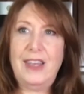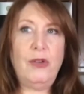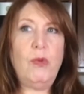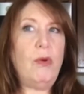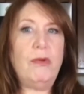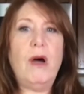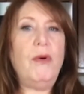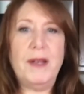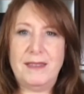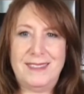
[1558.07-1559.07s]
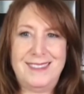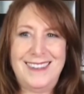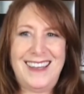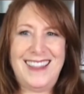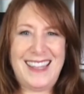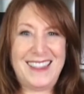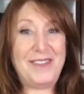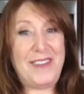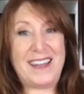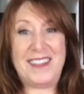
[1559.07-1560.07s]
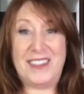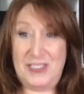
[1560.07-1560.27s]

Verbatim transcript: You won't notice that the fact that